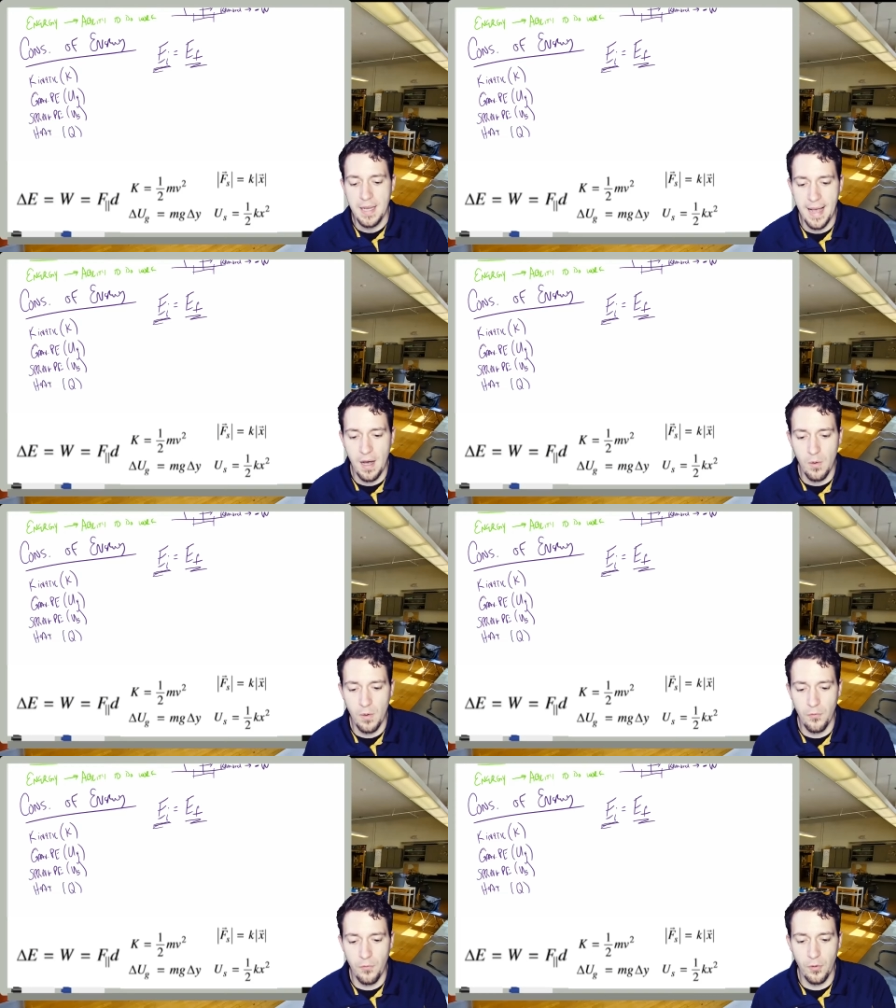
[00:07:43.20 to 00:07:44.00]
Now
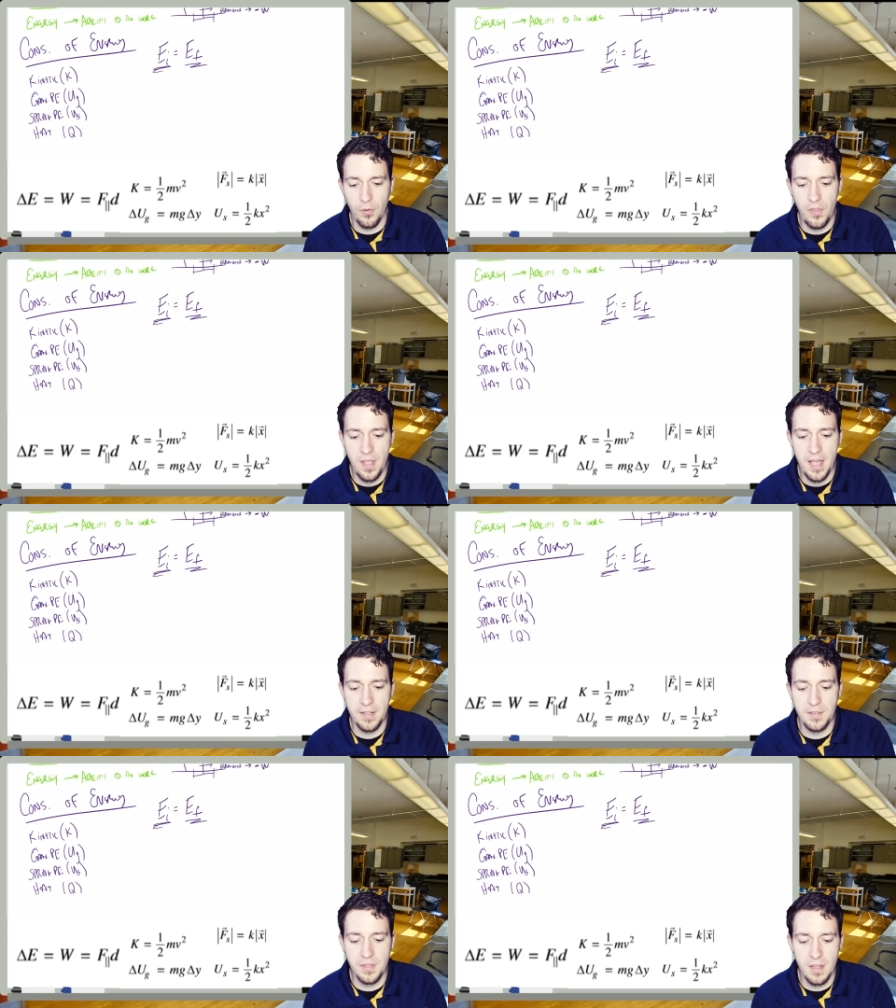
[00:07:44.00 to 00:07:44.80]
for
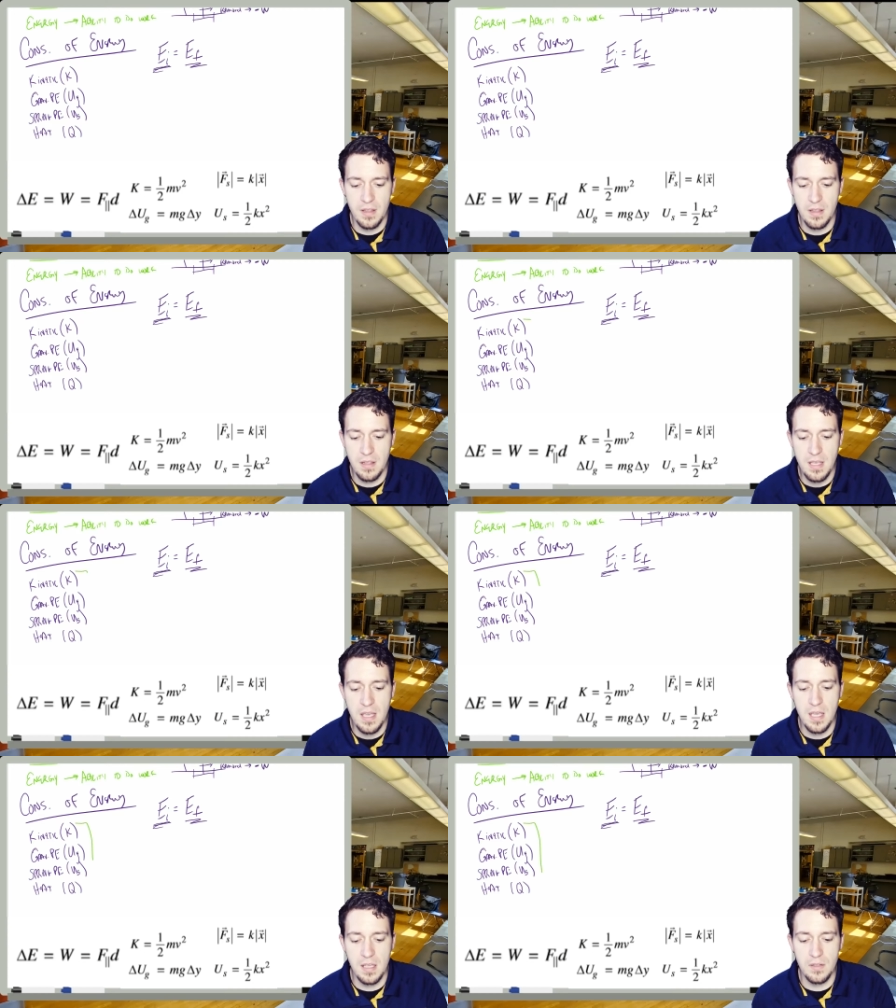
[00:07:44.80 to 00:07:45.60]
this,
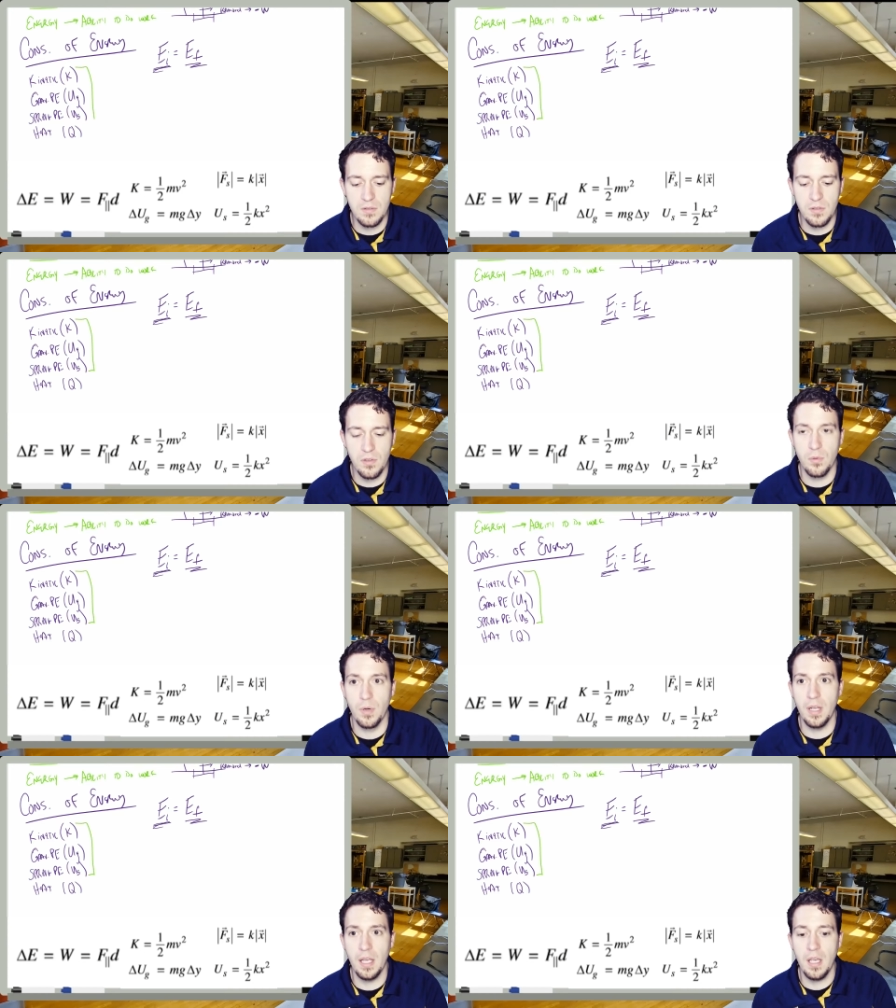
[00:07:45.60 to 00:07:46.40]
these
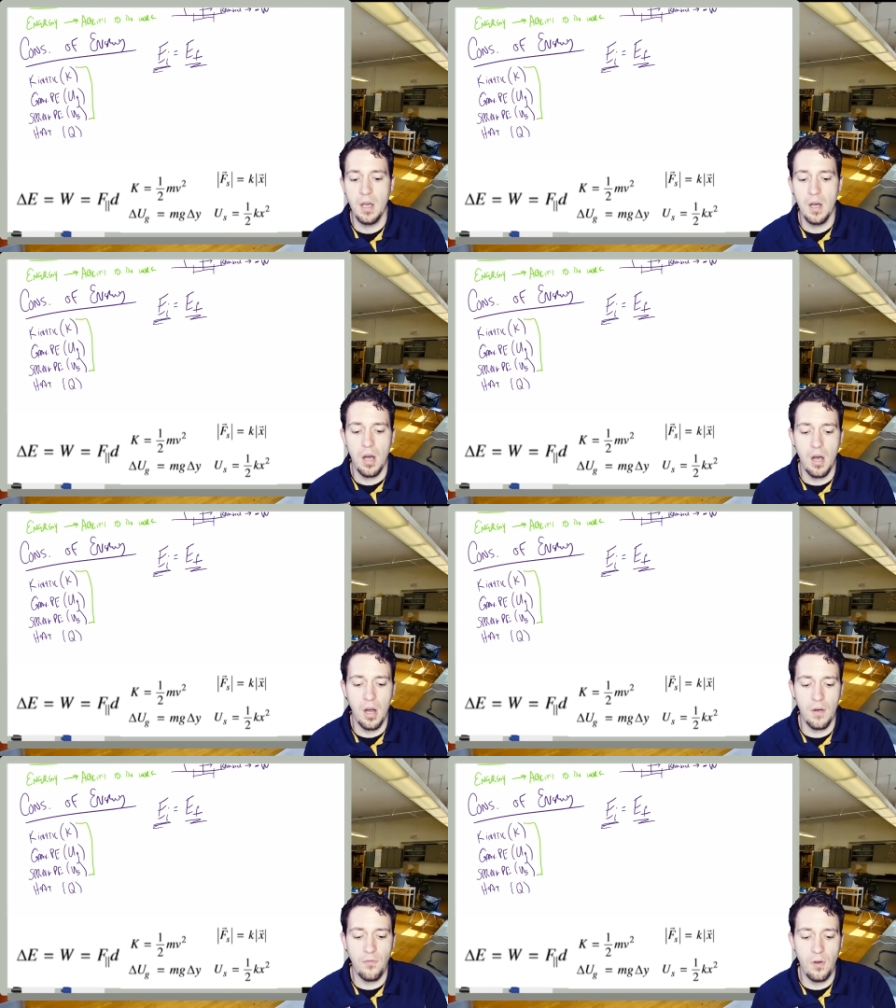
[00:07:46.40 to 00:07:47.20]
three
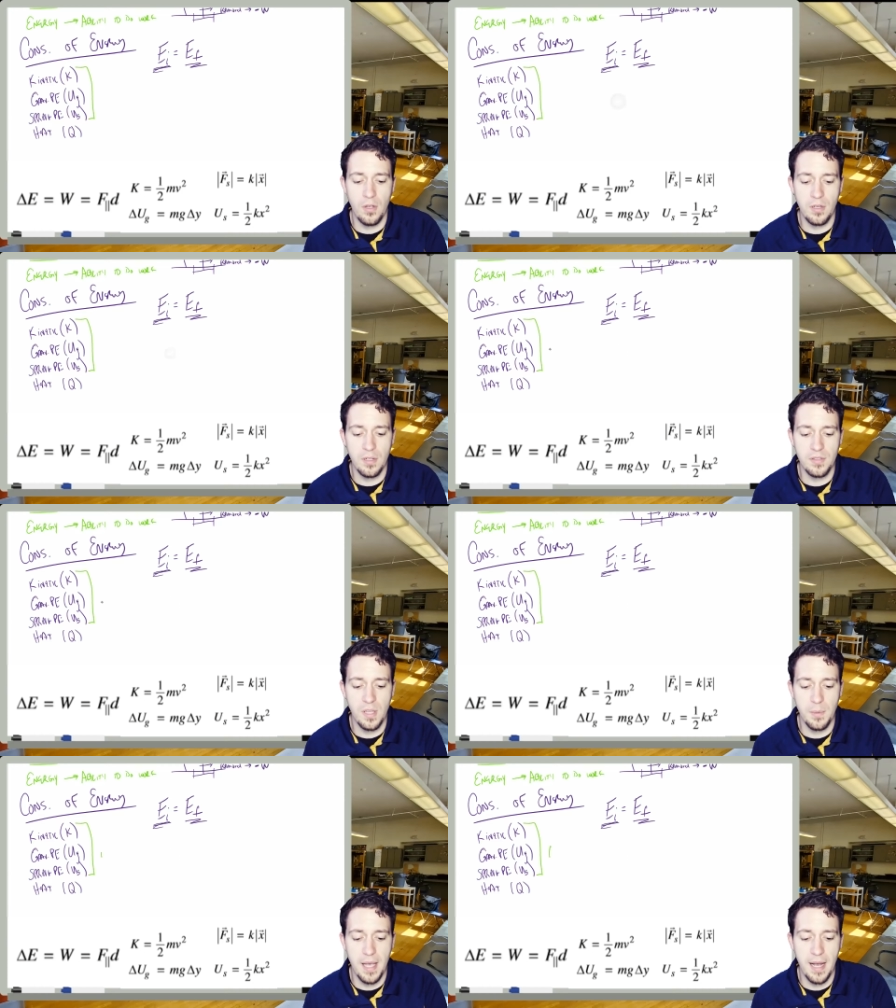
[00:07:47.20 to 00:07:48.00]
are, uh, fall under a
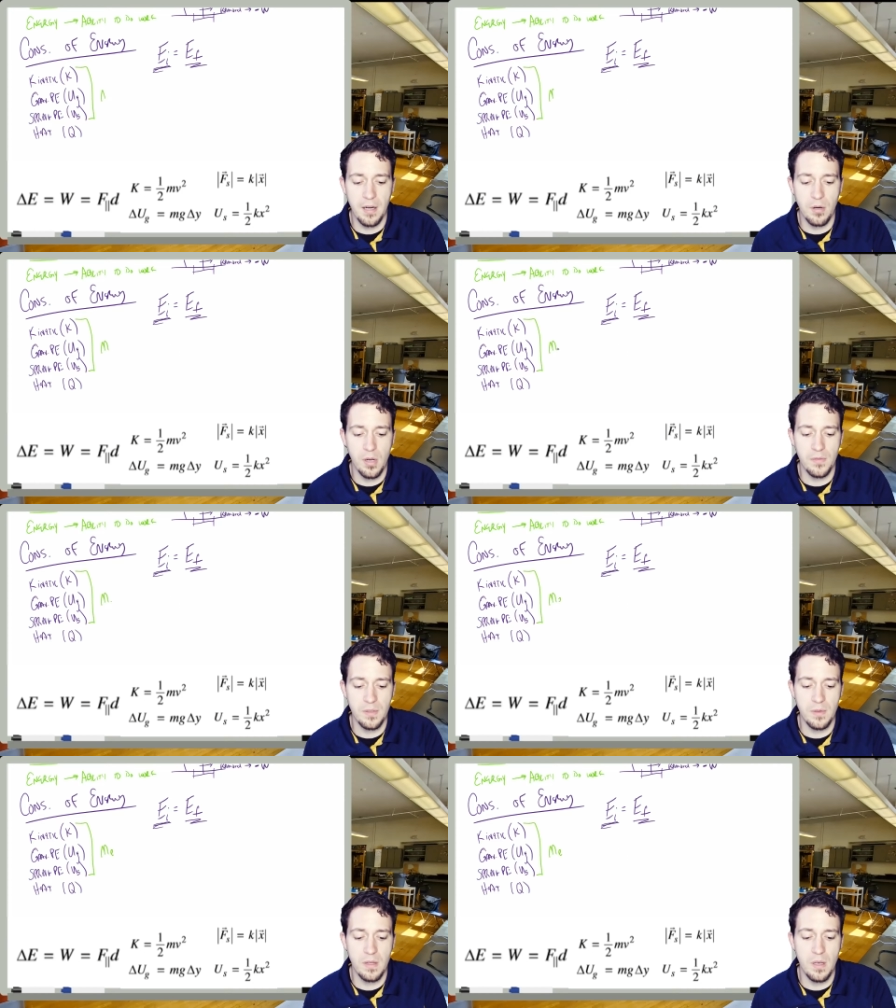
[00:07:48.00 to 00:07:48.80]
subcategory of
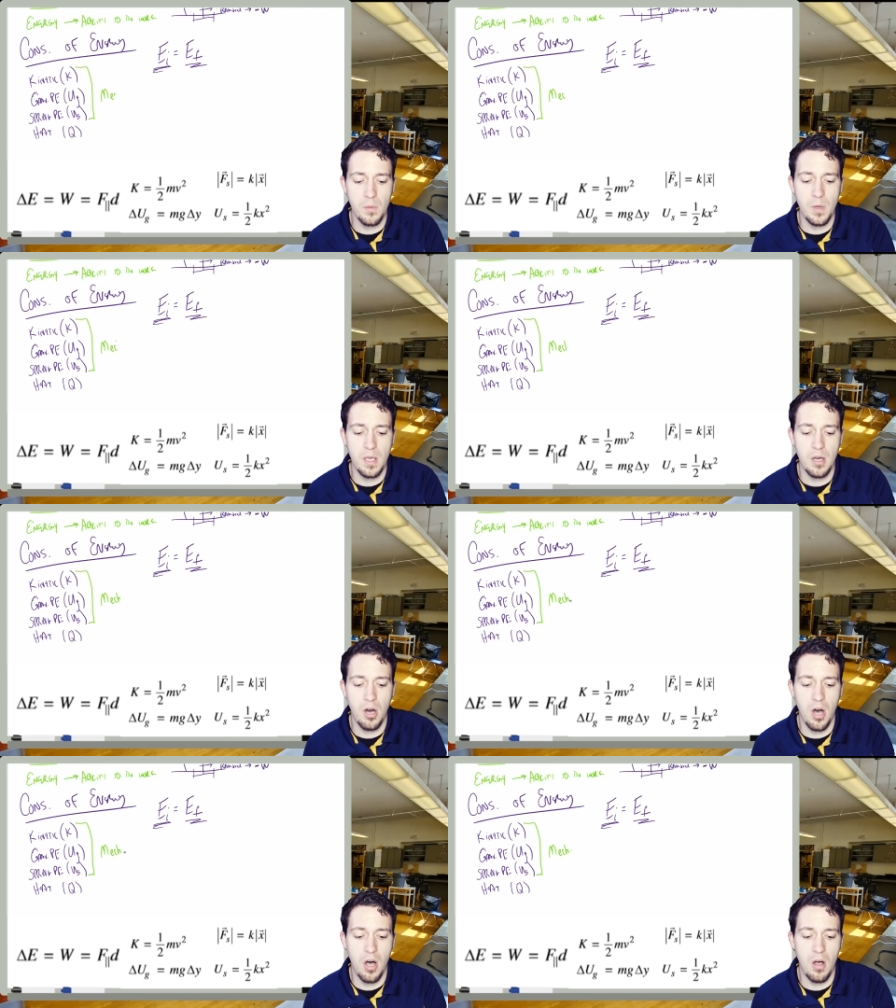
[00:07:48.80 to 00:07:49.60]
something that we
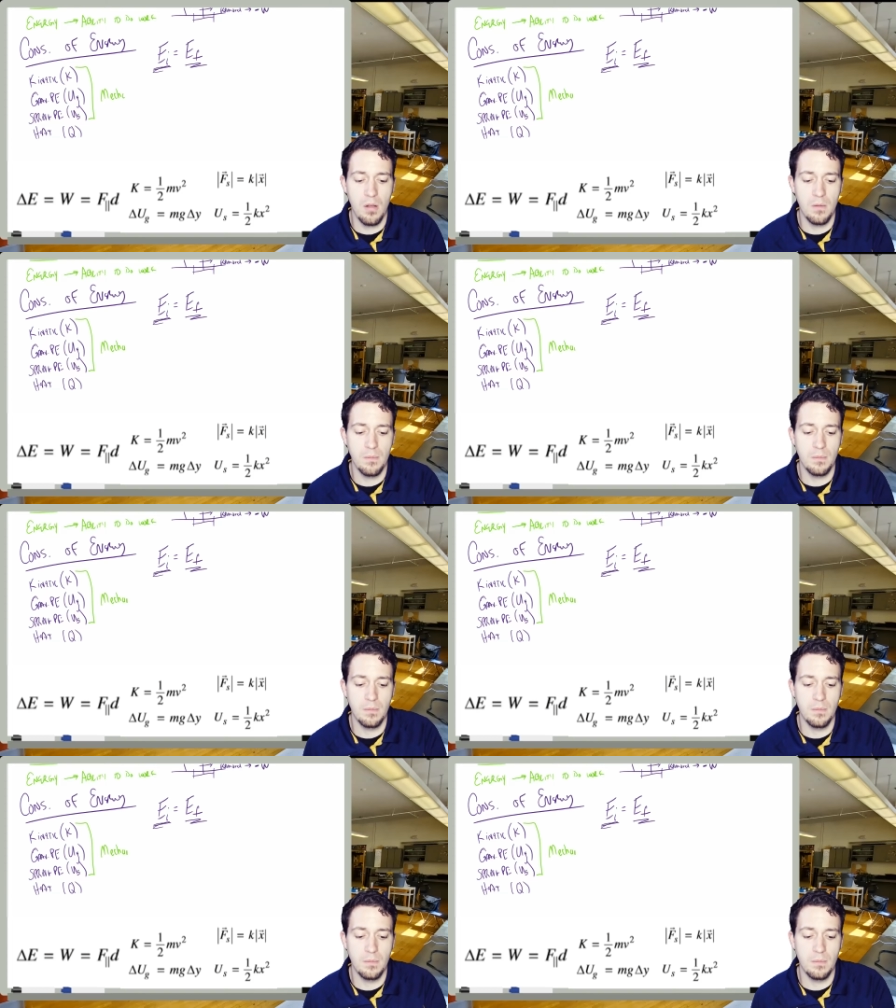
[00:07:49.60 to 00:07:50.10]
call